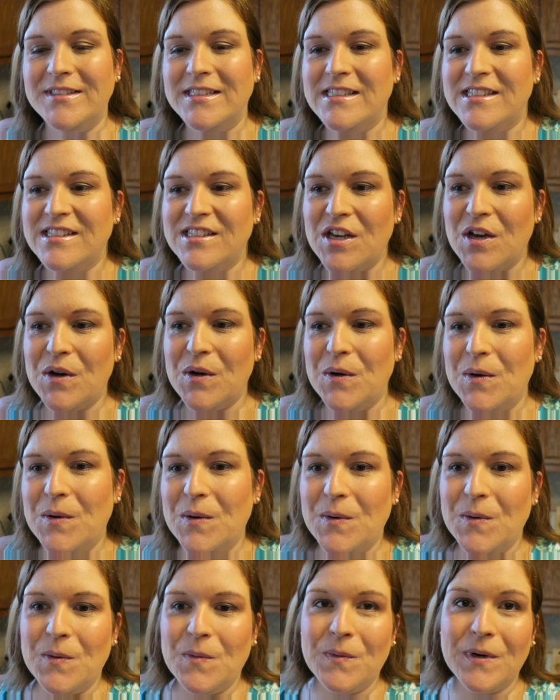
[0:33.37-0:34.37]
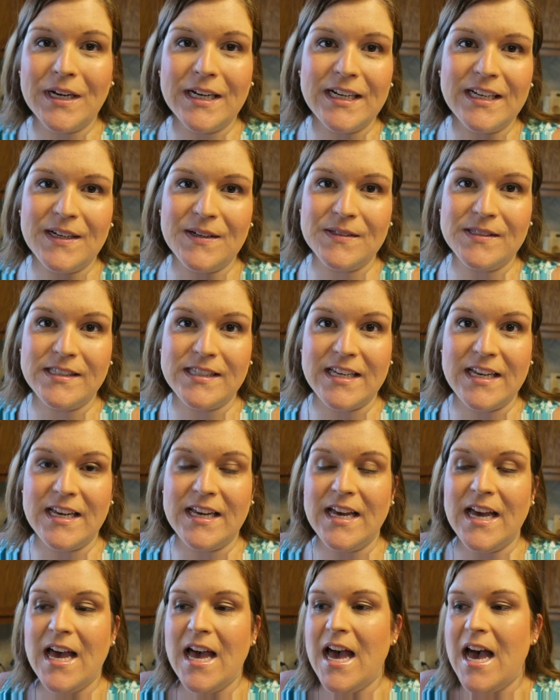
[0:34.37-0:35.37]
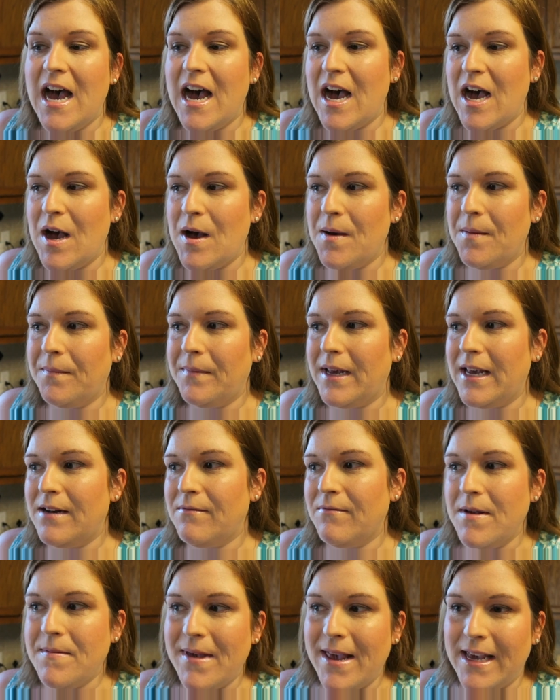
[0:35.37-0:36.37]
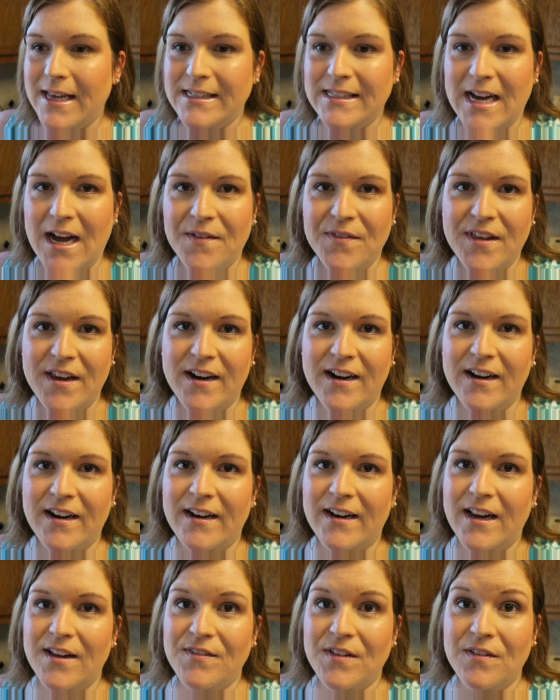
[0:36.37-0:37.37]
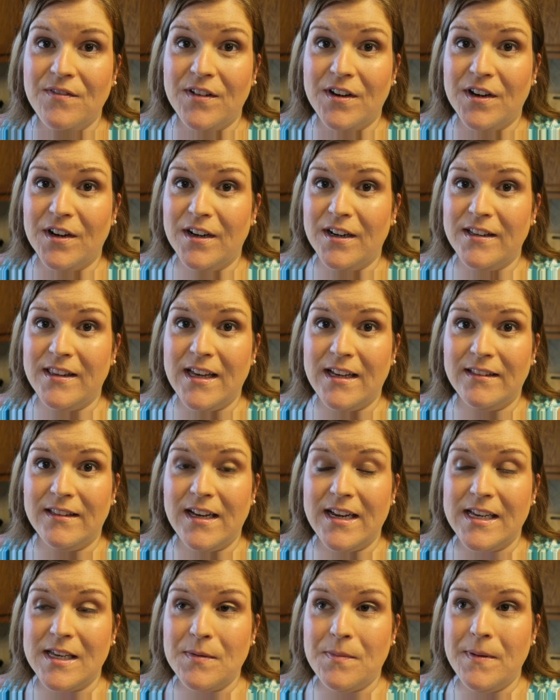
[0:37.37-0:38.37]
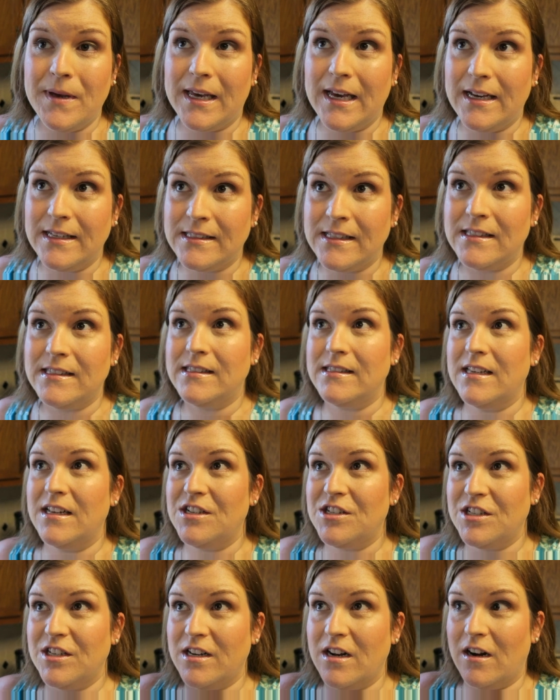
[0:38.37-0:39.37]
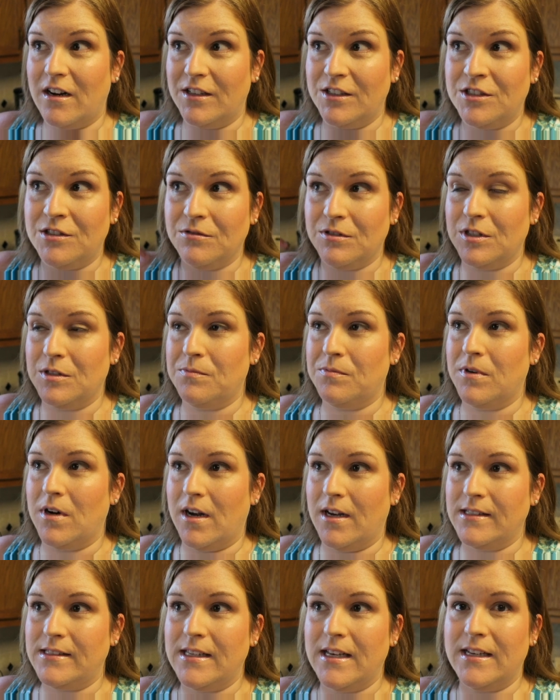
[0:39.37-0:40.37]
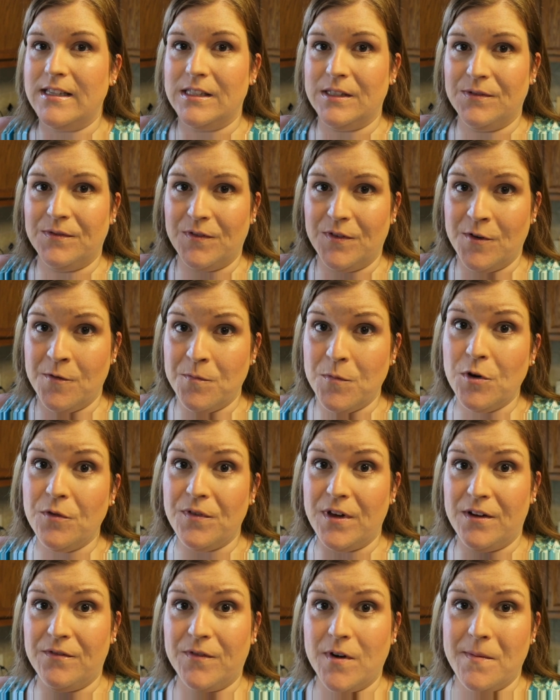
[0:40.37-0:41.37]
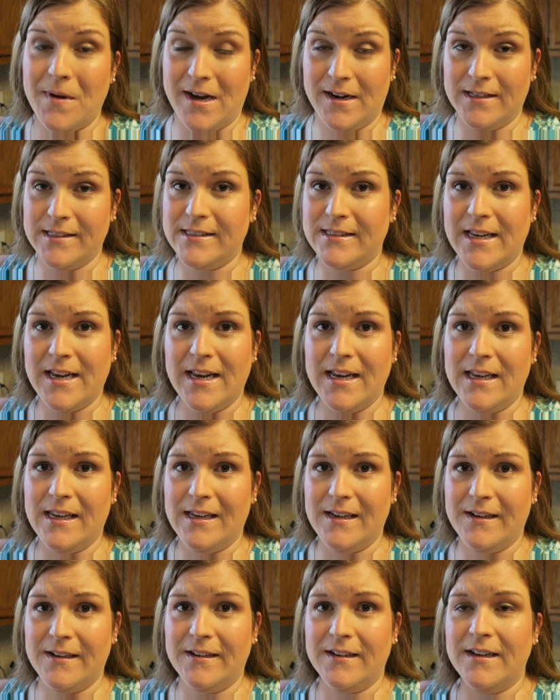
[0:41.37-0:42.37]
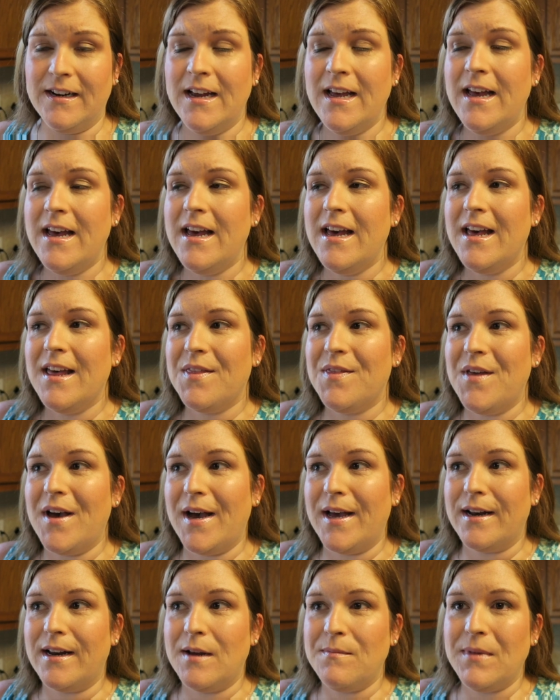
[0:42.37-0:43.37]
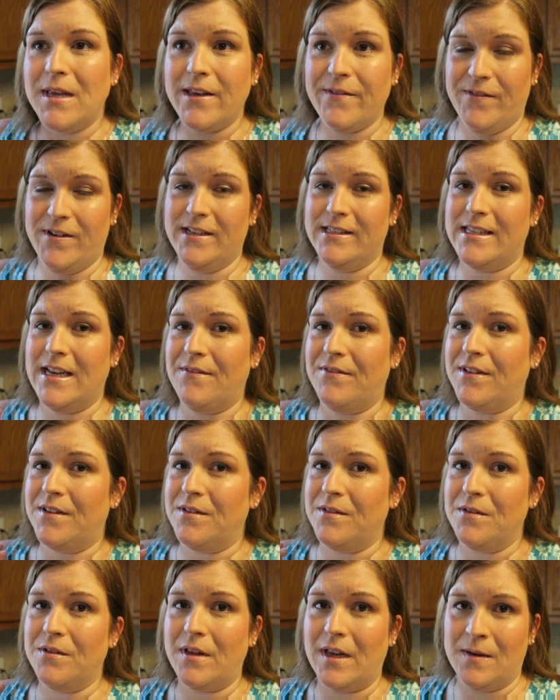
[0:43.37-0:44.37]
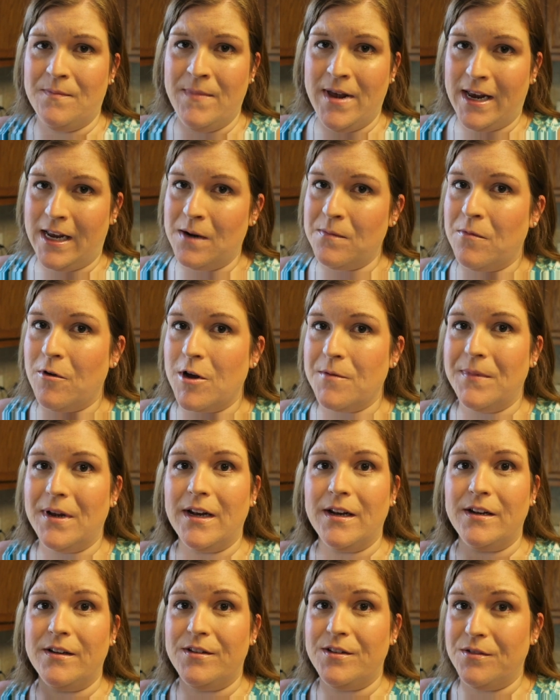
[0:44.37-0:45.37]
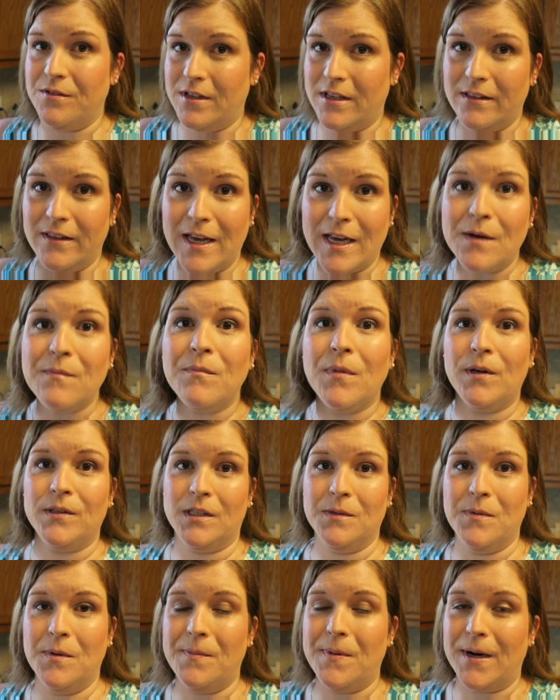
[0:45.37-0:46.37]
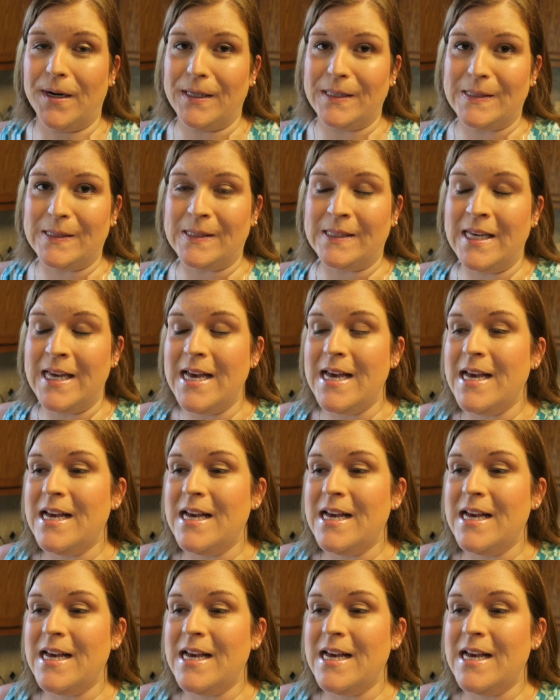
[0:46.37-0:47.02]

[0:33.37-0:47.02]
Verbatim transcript: So we're gonna go see, and we may get down there. And I've even heard that, like, because it's such an arduous process if you're moving from out of state here, that I may even just have to like make an appointment and do it in like multiple parts.